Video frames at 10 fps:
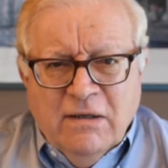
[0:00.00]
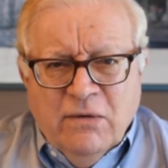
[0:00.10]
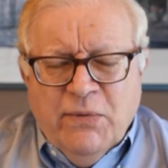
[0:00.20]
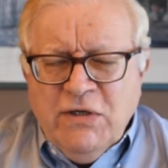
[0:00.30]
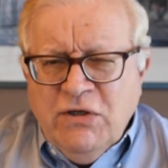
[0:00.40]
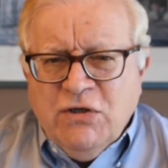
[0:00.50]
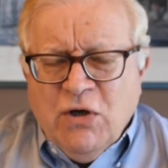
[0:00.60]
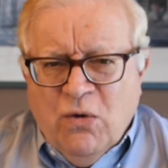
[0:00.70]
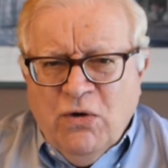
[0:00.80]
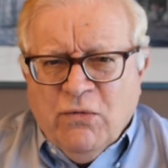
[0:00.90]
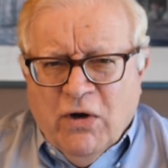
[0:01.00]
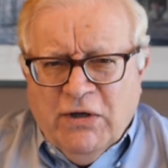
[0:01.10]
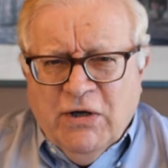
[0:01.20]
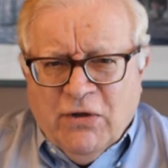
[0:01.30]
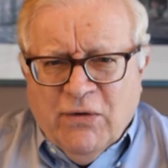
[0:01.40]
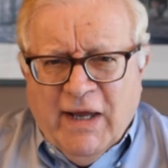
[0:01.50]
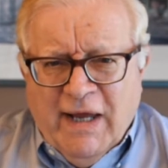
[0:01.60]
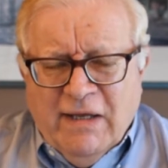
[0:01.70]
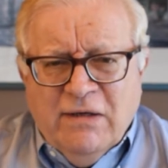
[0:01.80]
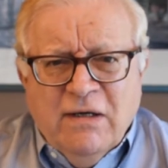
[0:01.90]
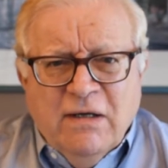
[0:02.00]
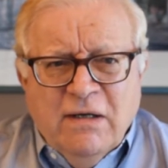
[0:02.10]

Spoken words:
The business owner, on the other hand,